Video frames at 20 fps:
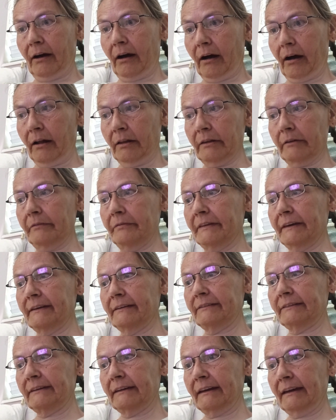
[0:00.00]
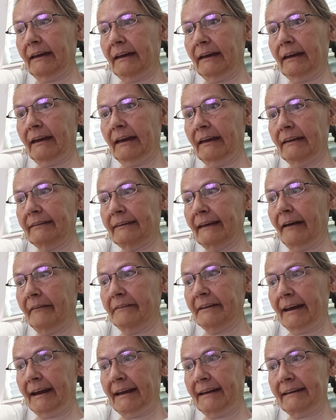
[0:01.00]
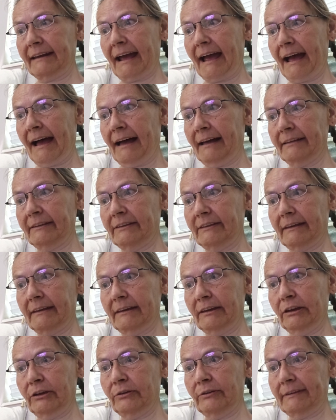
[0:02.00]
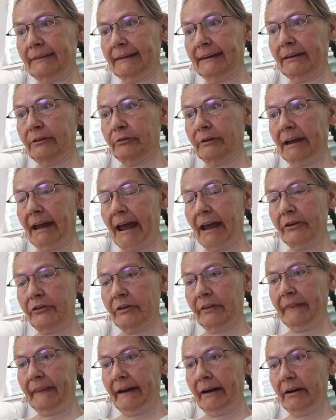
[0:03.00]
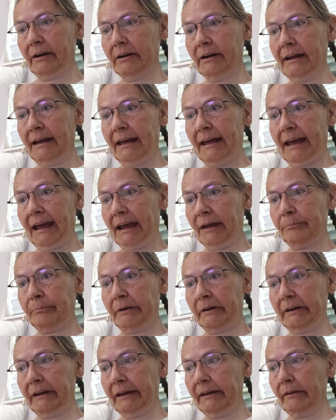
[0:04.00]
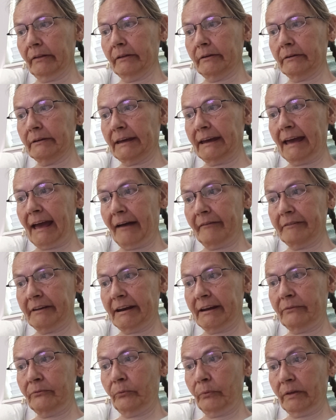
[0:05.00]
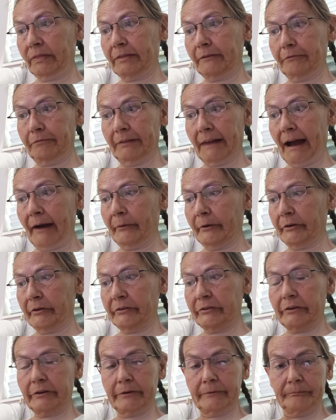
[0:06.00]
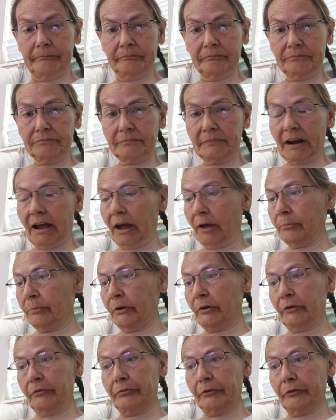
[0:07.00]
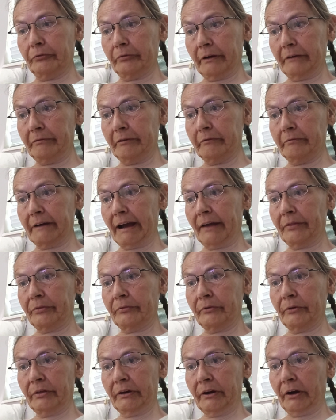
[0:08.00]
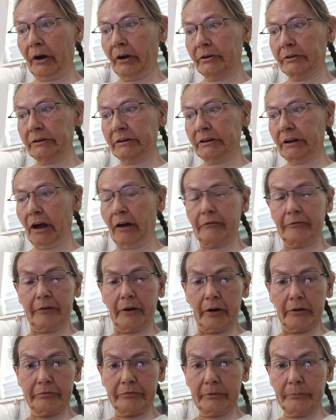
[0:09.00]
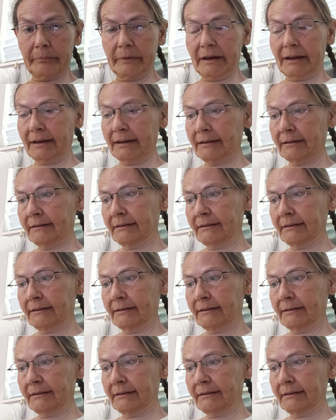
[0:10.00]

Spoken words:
All of this is evident as you see creation there, and particularly evident with the flowers. A beautiful river ran through the garden not far from me,